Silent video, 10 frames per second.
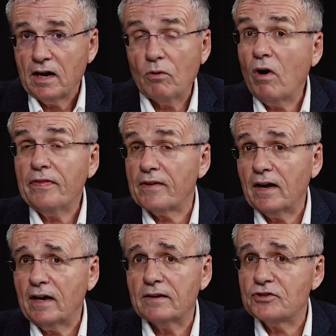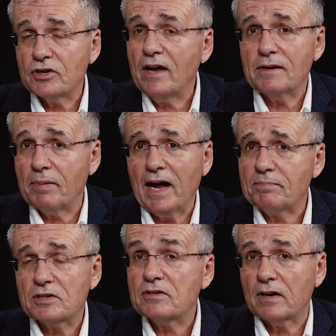I want the head of John the
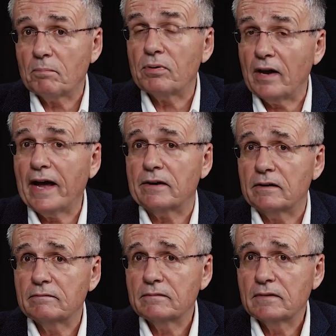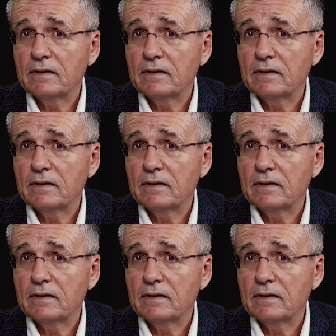Baptist on a platter.